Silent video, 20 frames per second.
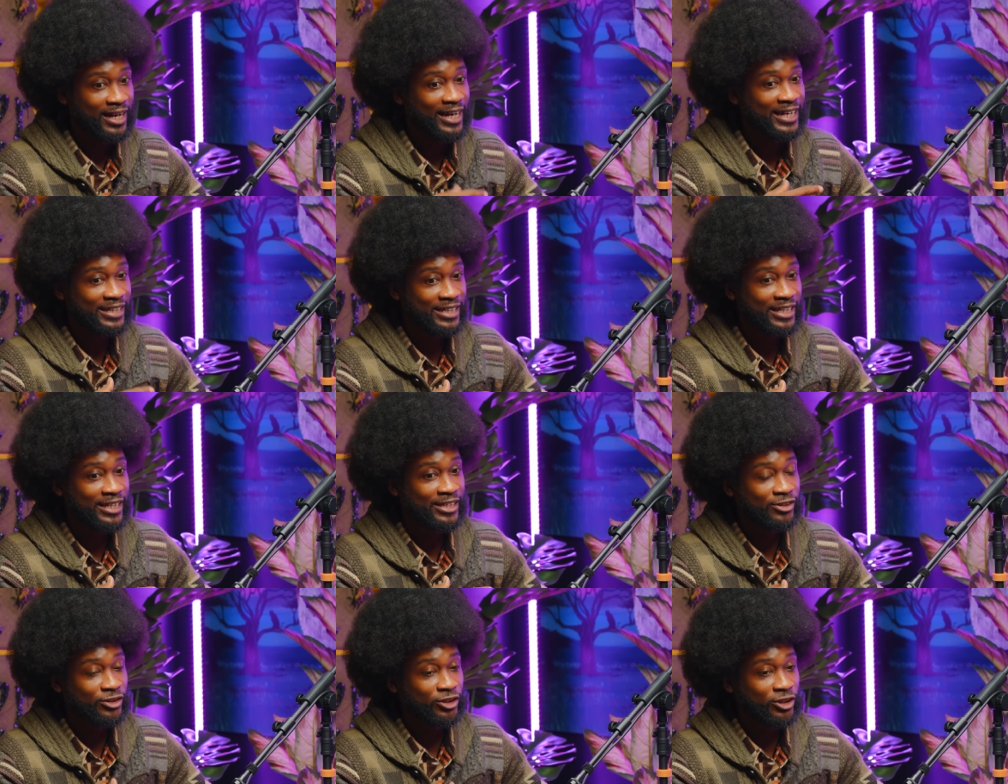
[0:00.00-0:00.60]
And
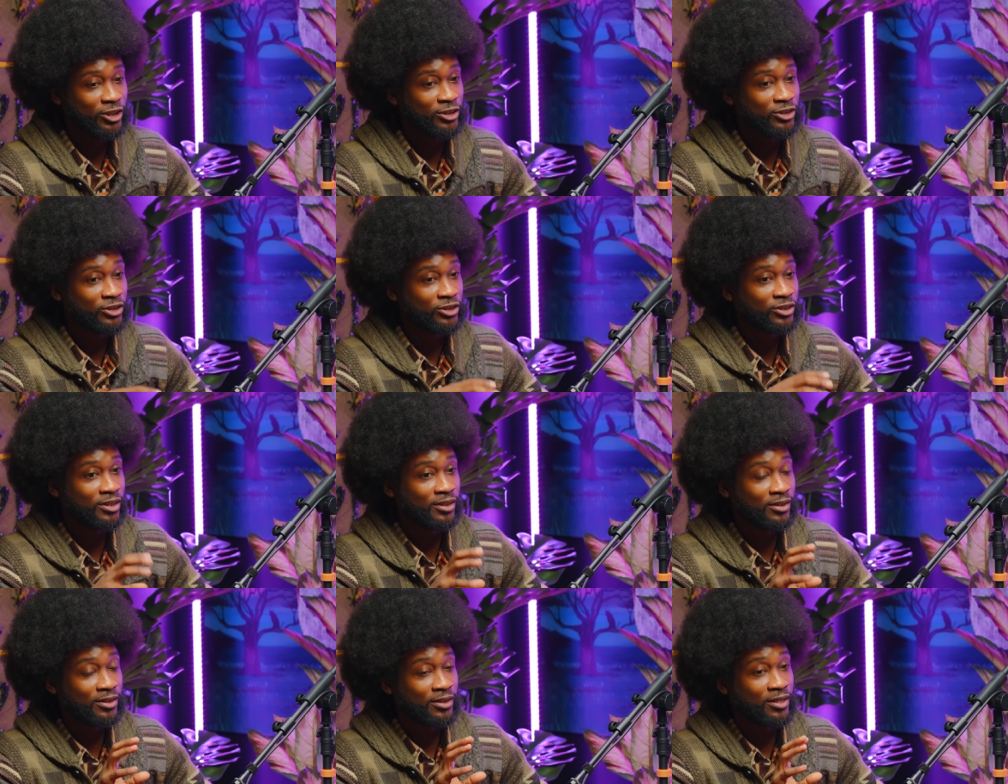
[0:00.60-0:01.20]
then just
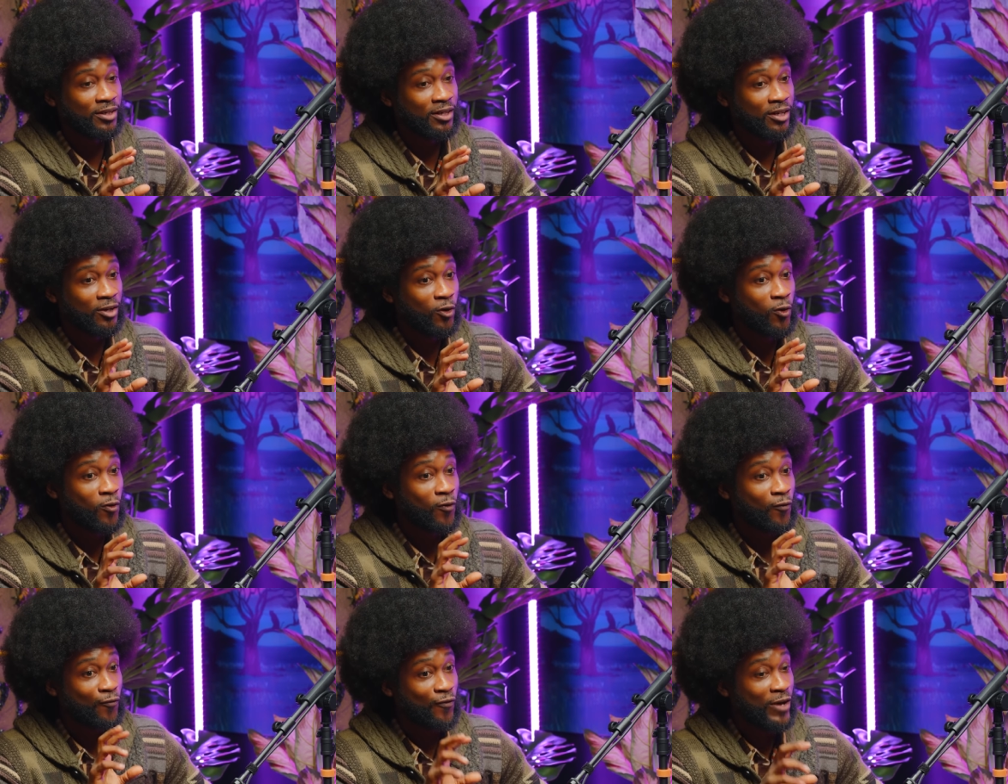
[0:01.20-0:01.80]
the
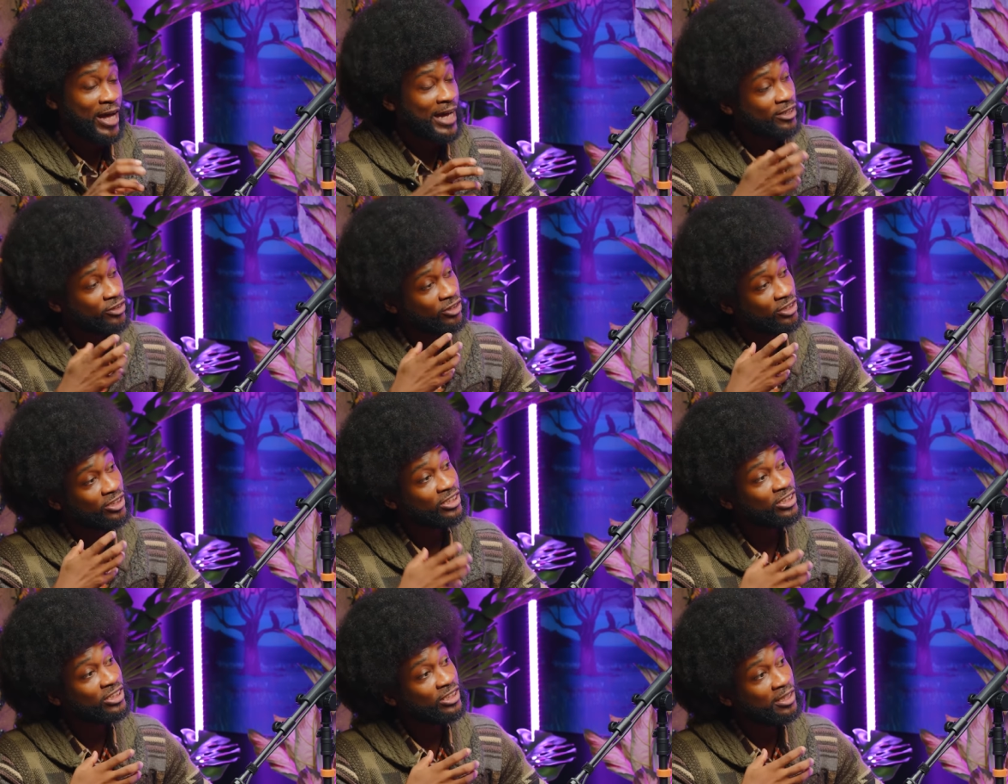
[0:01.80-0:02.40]
whole
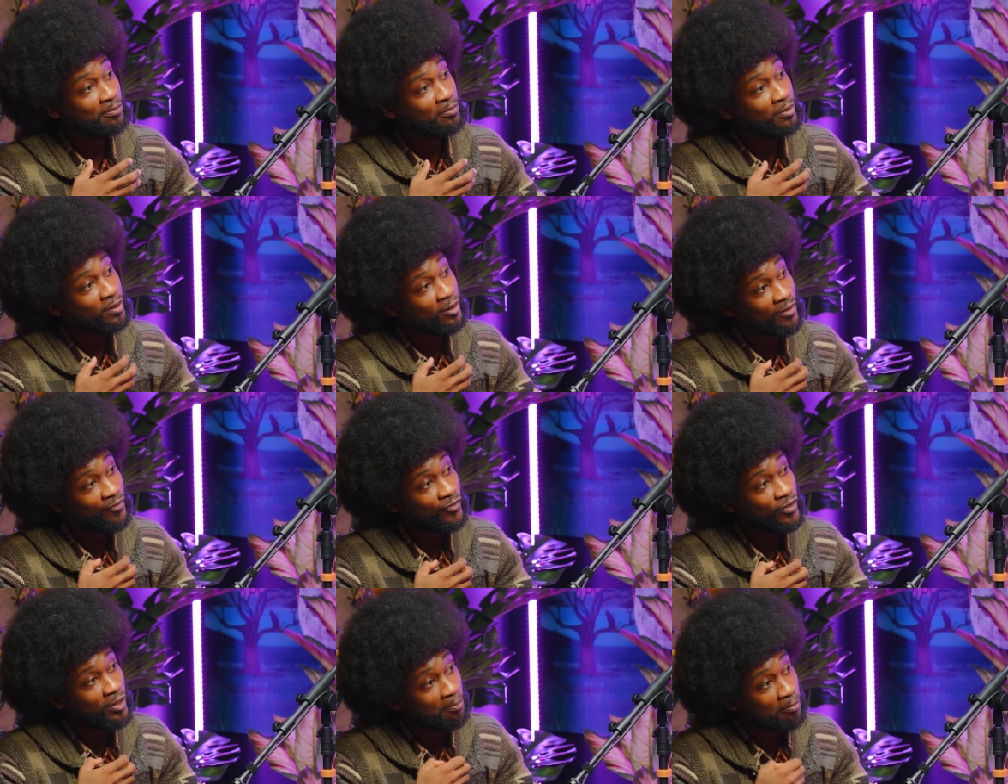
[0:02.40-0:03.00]
fascist symbol
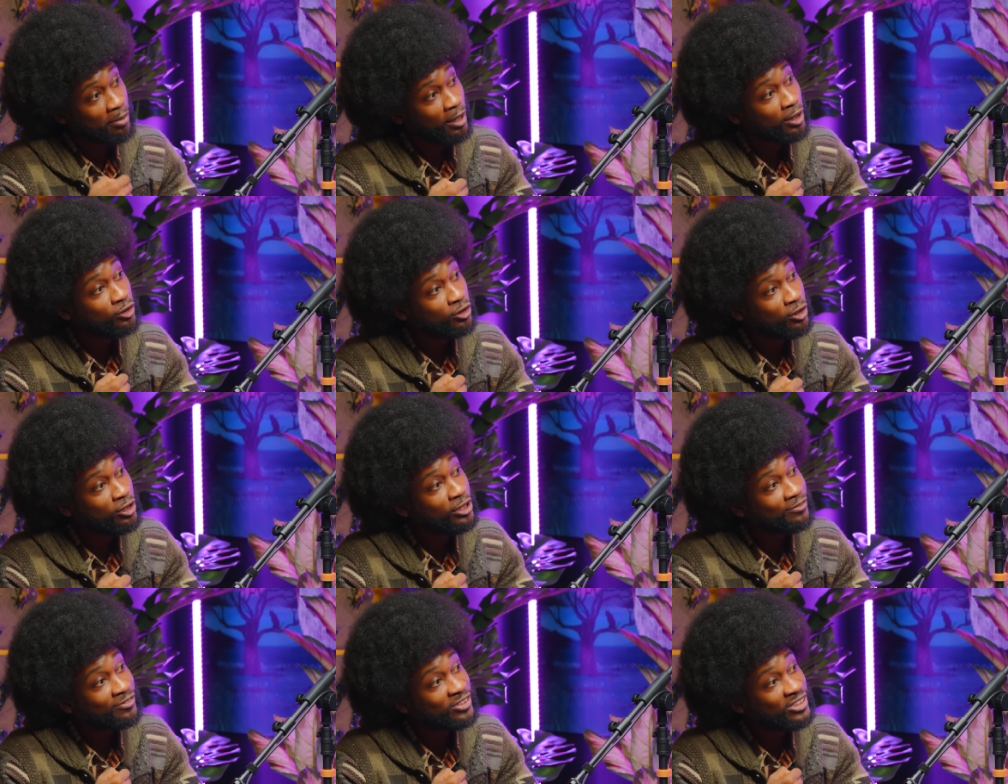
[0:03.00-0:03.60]
of the
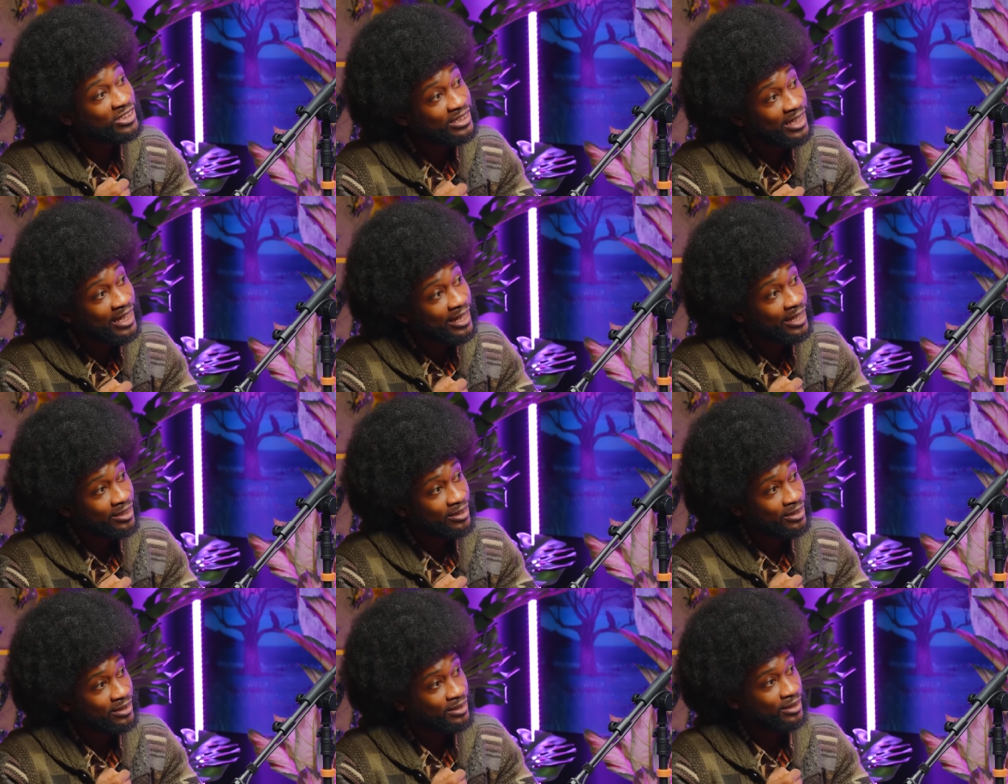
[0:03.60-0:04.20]
bundle of
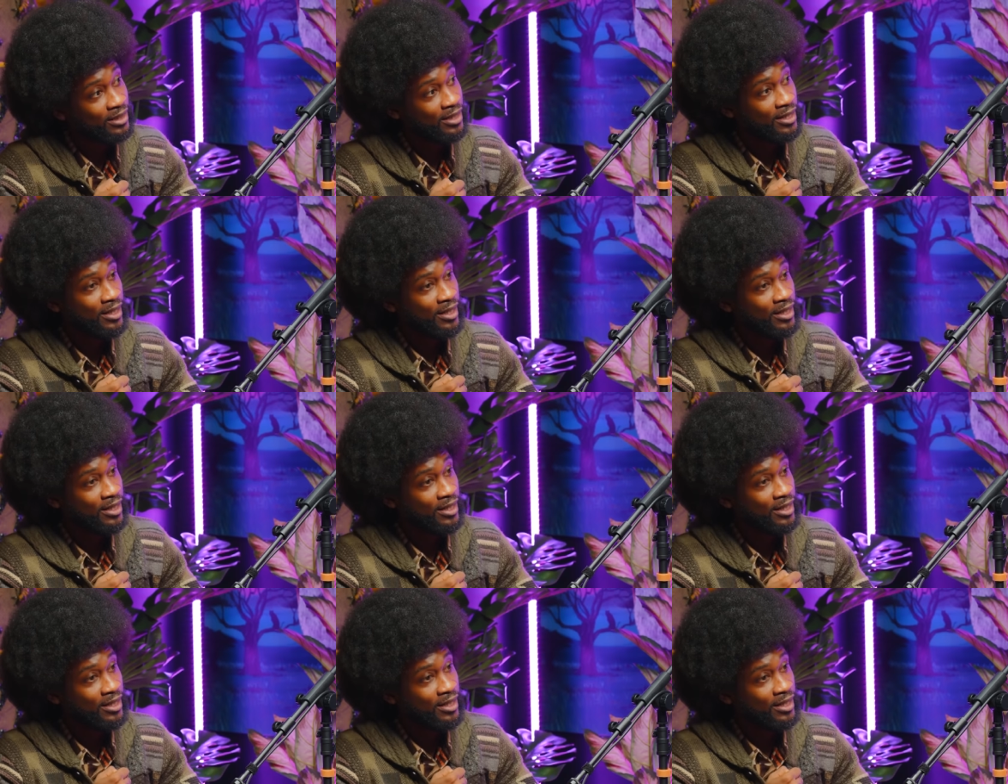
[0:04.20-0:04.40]
sticks.